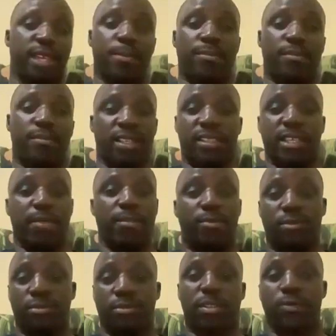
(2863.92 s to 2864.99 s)
same
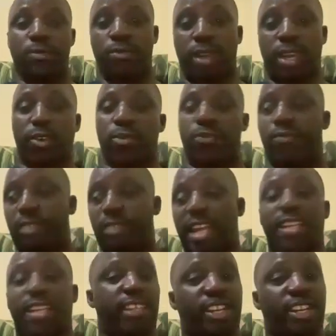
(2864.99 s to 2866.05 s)
way you've
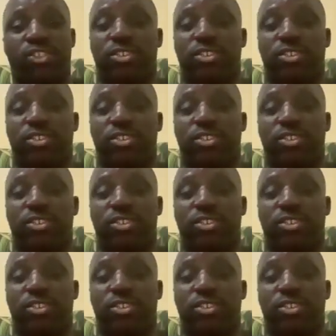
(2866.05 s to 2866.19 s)
done it